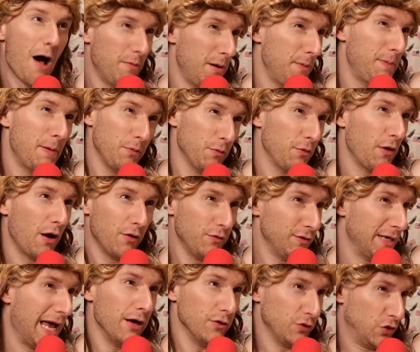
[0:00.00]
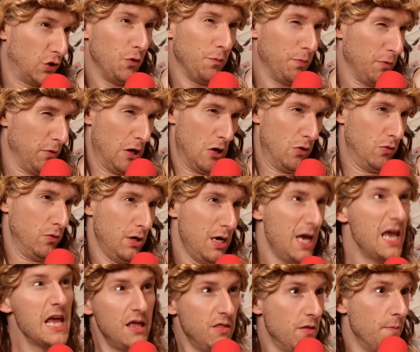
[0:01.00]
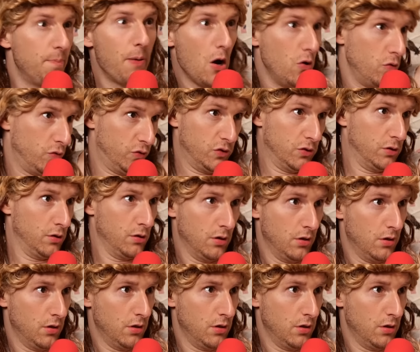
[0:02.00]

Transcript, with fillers: how many people thought it was Alice Cooper though in the post?